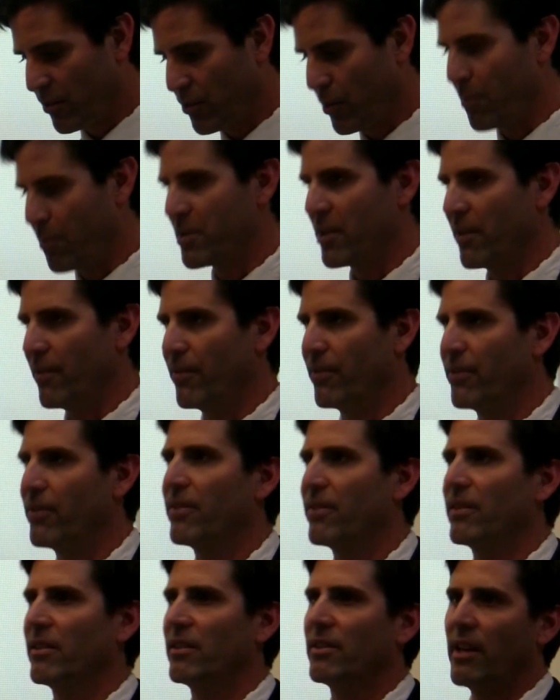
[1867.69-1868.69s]
groups of,
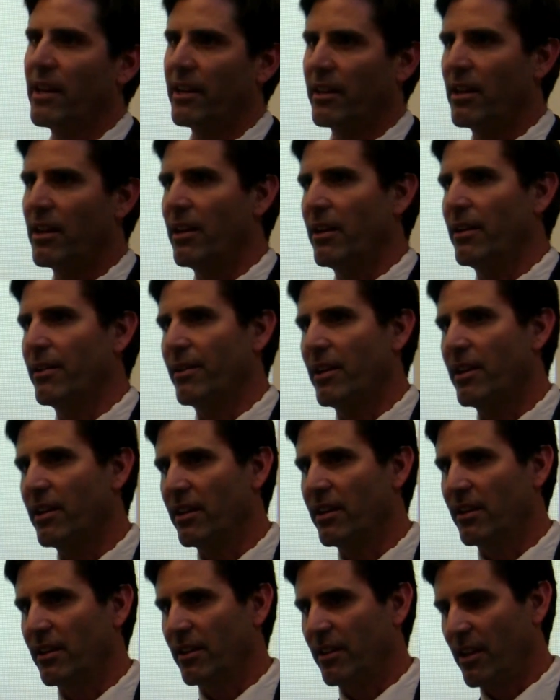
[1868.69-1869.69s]
like
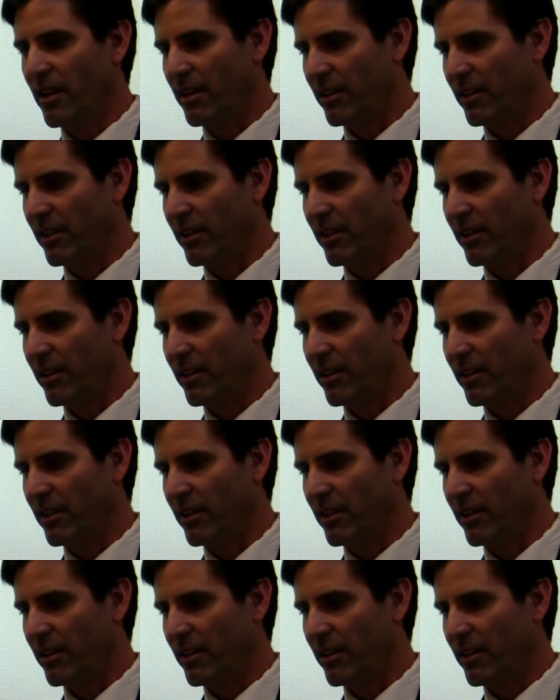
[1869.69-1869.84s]
an